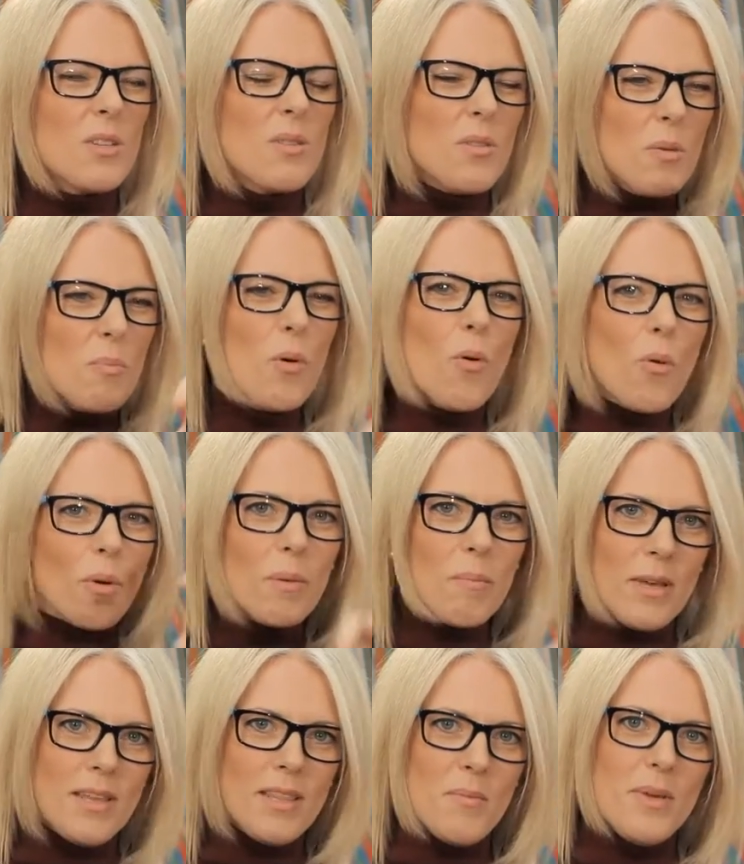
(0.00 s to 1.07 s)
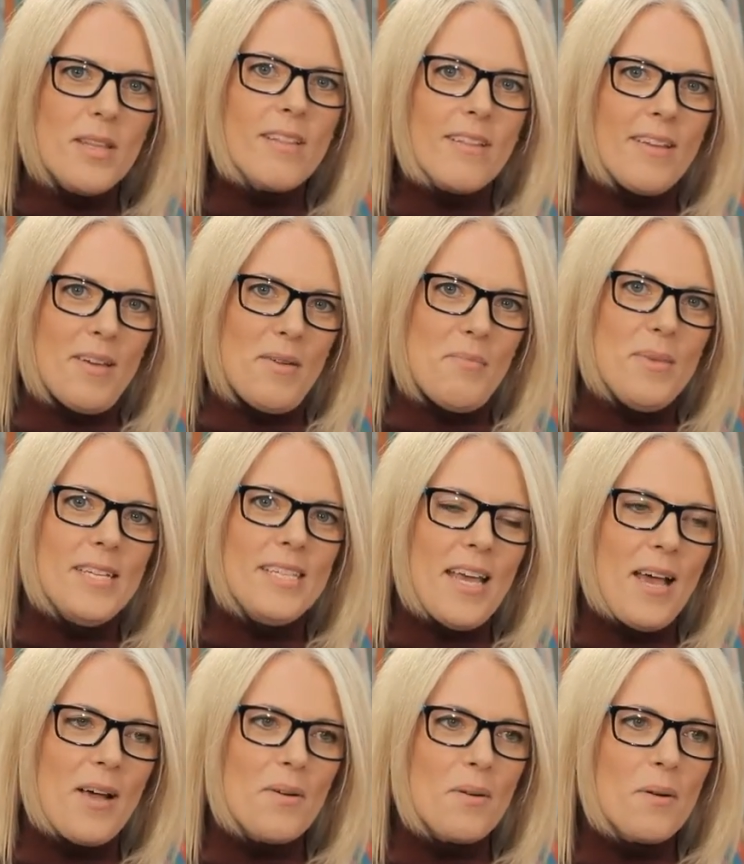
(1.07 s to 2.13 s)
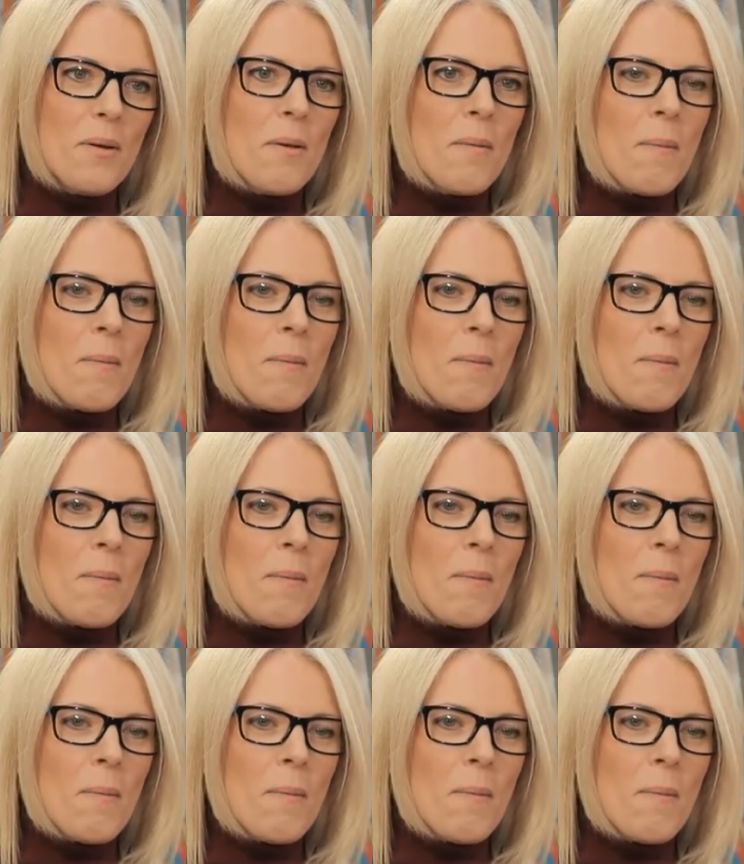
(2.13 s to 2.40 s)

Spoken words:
the boring bit in the middle I can miss out.